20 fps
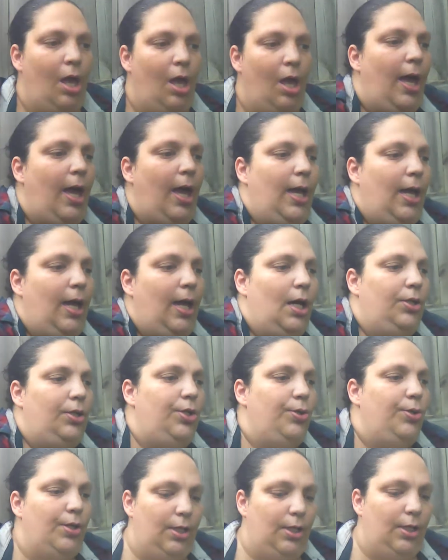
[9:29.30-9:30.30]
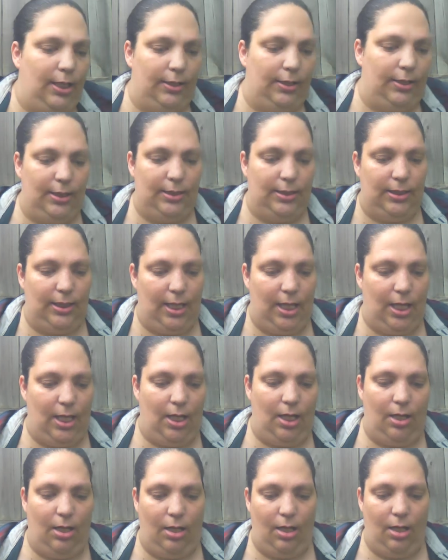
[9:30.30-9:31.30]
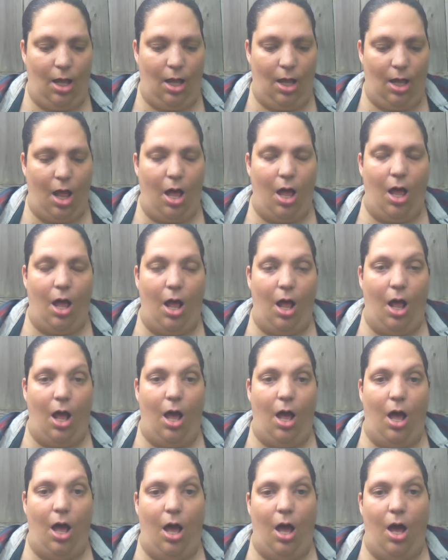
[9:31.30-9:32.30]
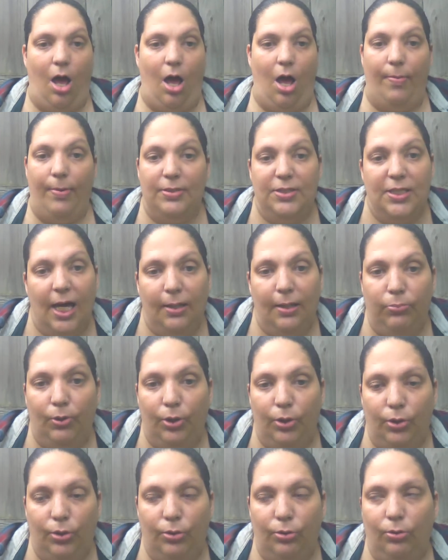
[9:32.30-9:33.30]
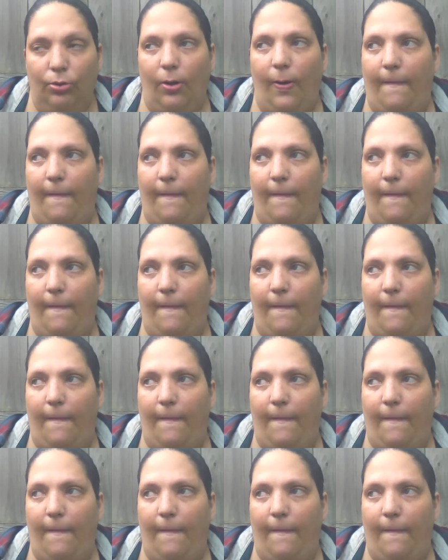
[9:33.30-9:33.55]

And you could get this in Robin Tech Blue,